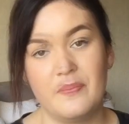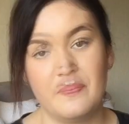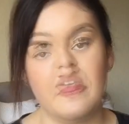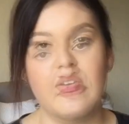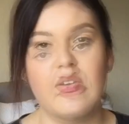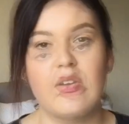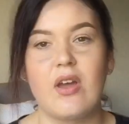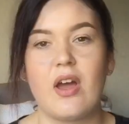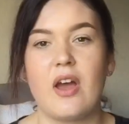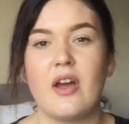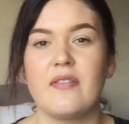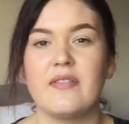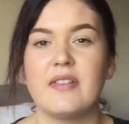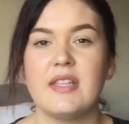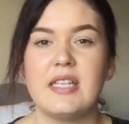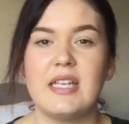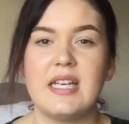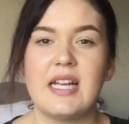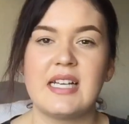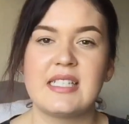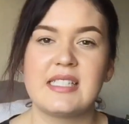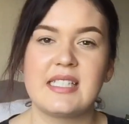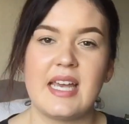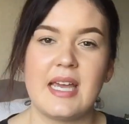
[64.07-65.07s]
So over the
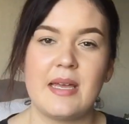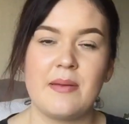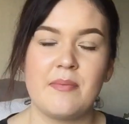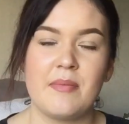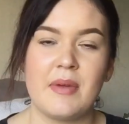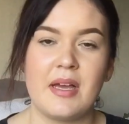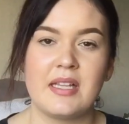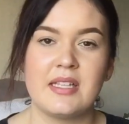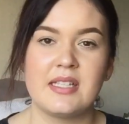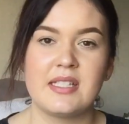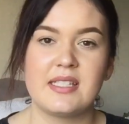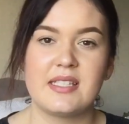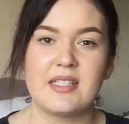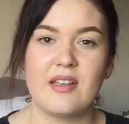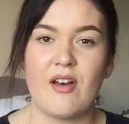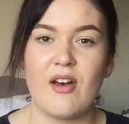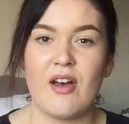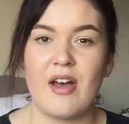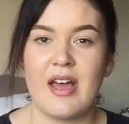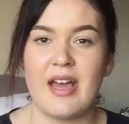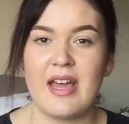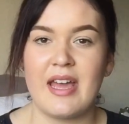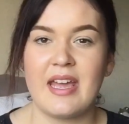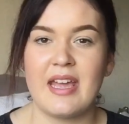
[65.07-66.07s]
last 8 months,
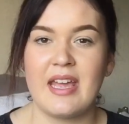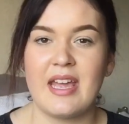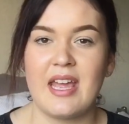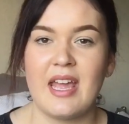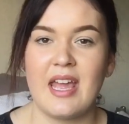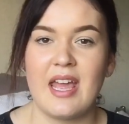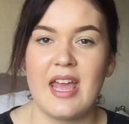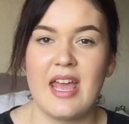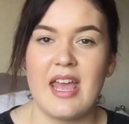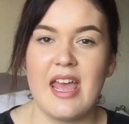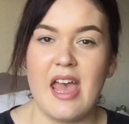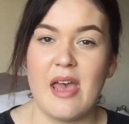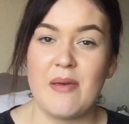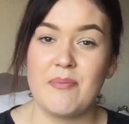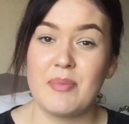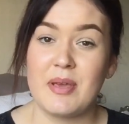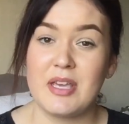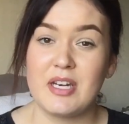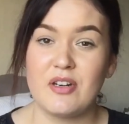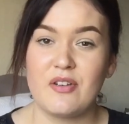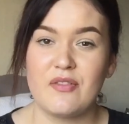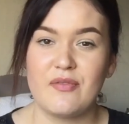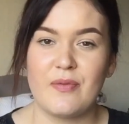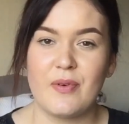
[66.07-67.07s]
I have
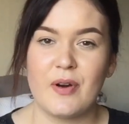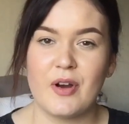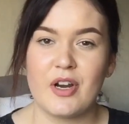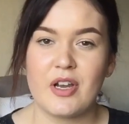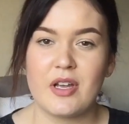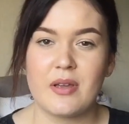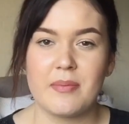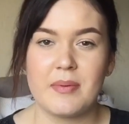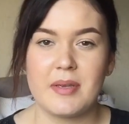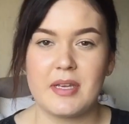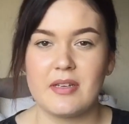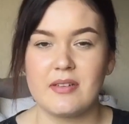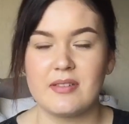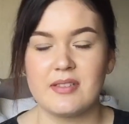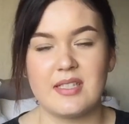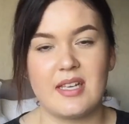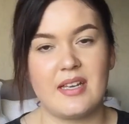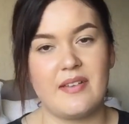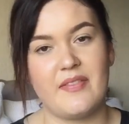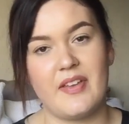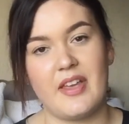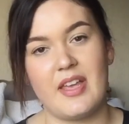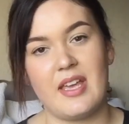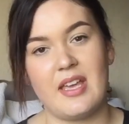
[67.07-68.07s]
been off work because
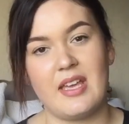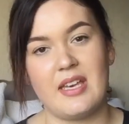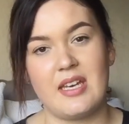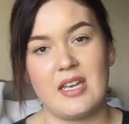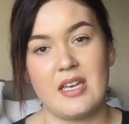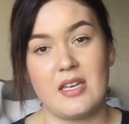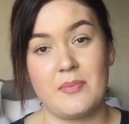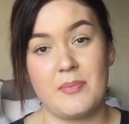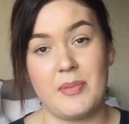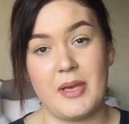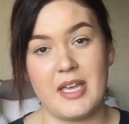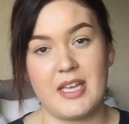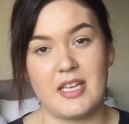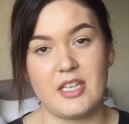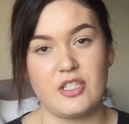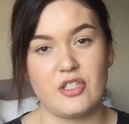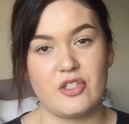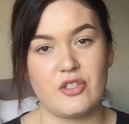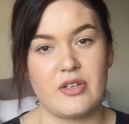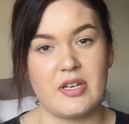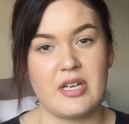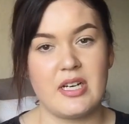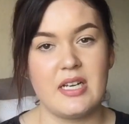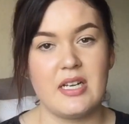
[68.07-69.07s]
I've had a back
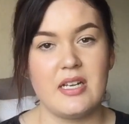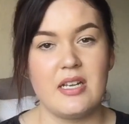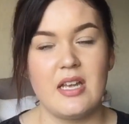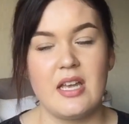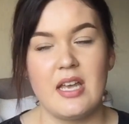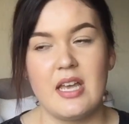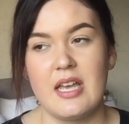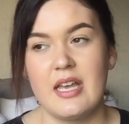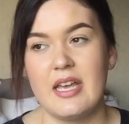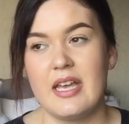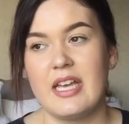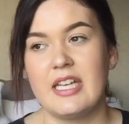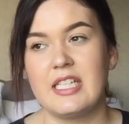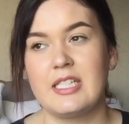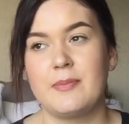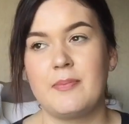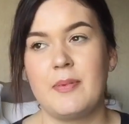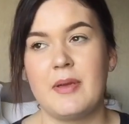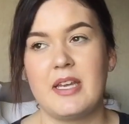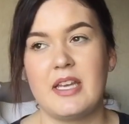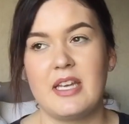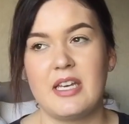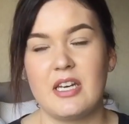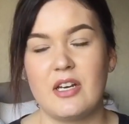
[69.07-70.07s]
injury. It's
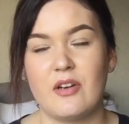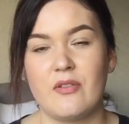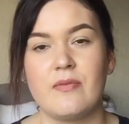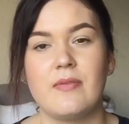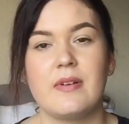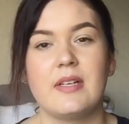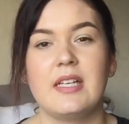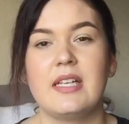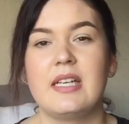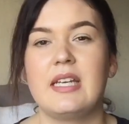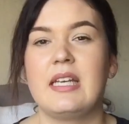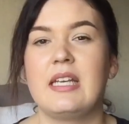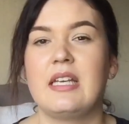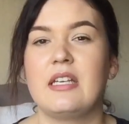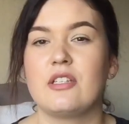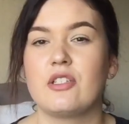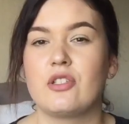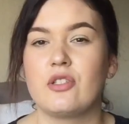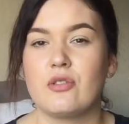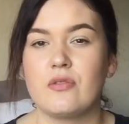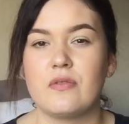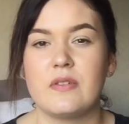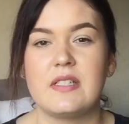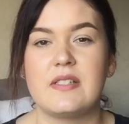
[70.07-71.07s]
been a really
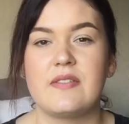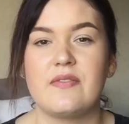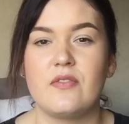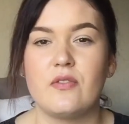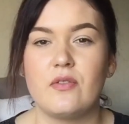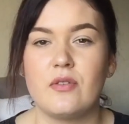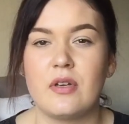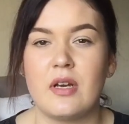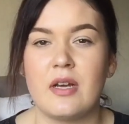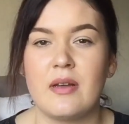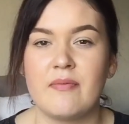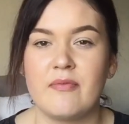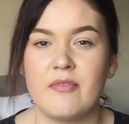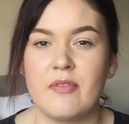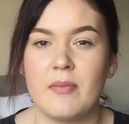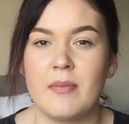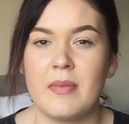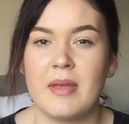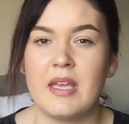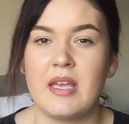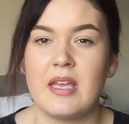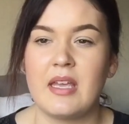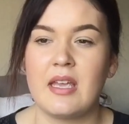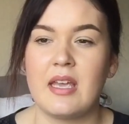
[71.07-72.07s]
stressful time for
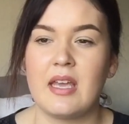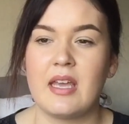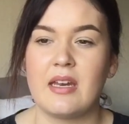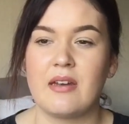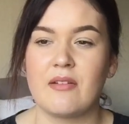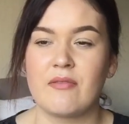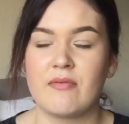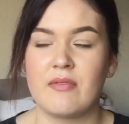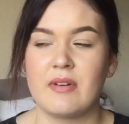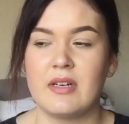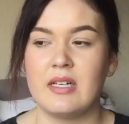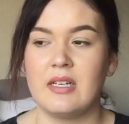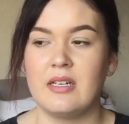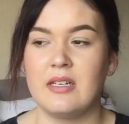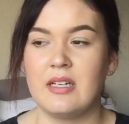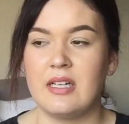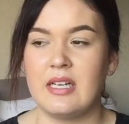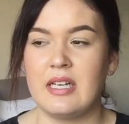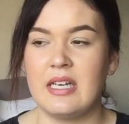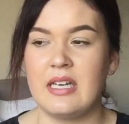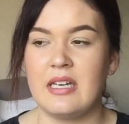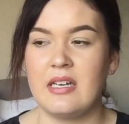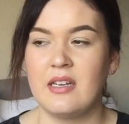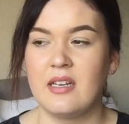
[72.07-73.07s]
me, and a
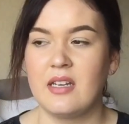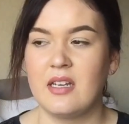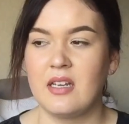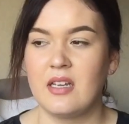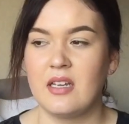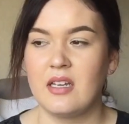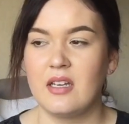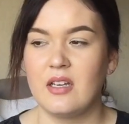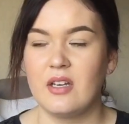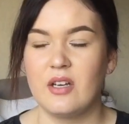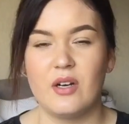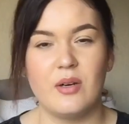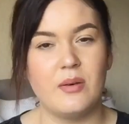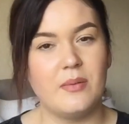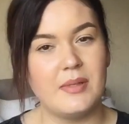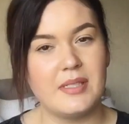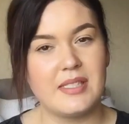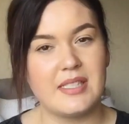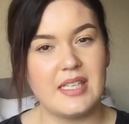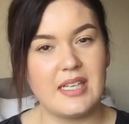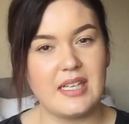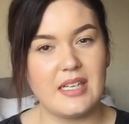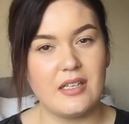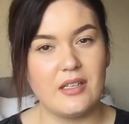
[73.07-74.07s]
really,
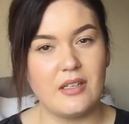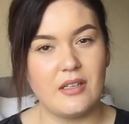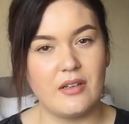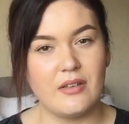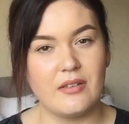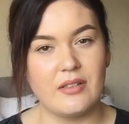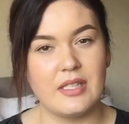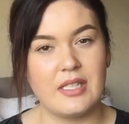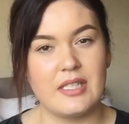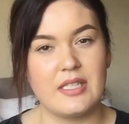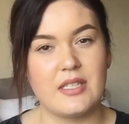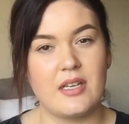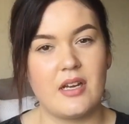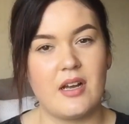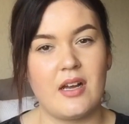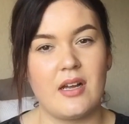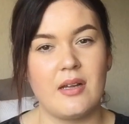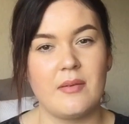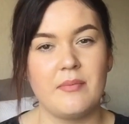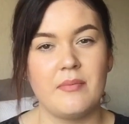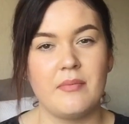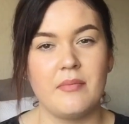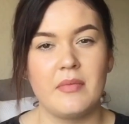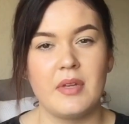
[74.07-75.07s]
almost like a lonely
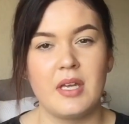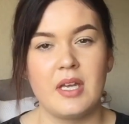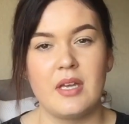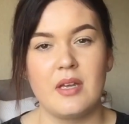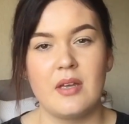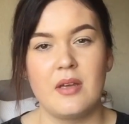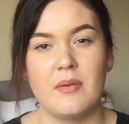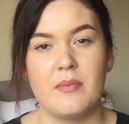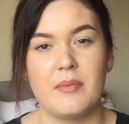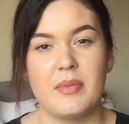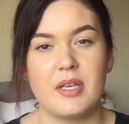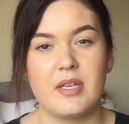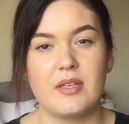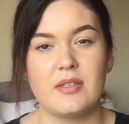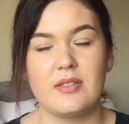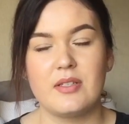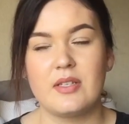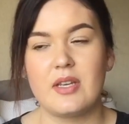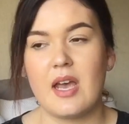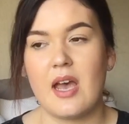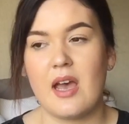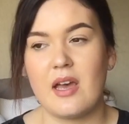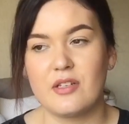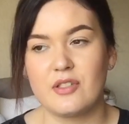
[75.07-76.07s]
time, because you
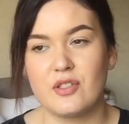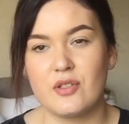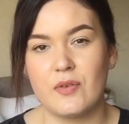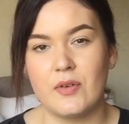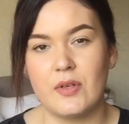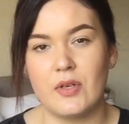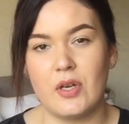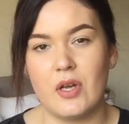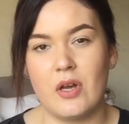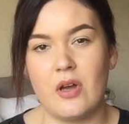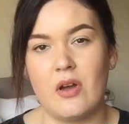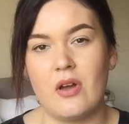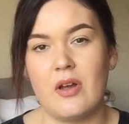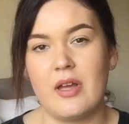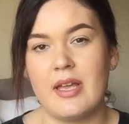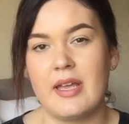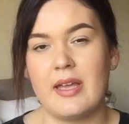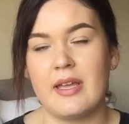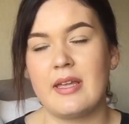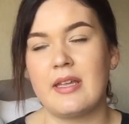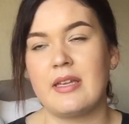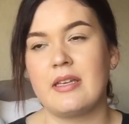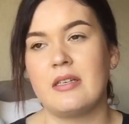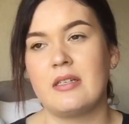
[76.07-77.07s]
can't do a lot
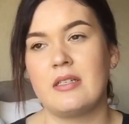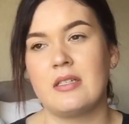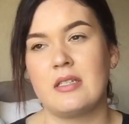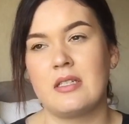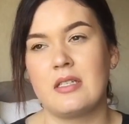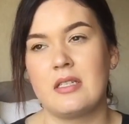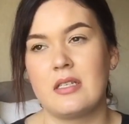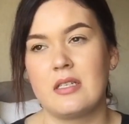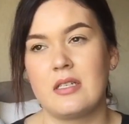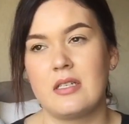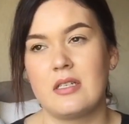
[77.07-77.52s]
and